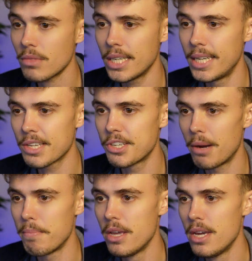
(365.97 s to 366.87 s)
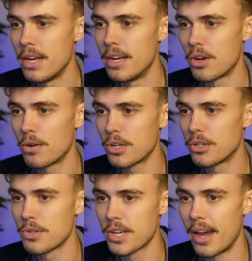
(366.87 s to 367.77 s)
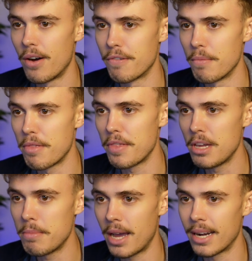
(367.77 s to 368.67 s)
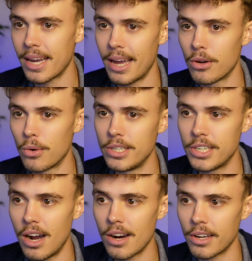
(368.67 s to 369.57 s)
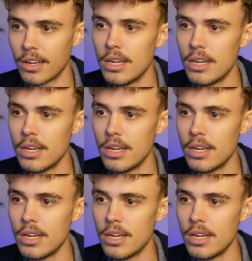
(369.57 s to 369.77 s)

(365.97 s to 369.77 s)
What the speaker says: Next up is horizontal scale from theme and category targeting.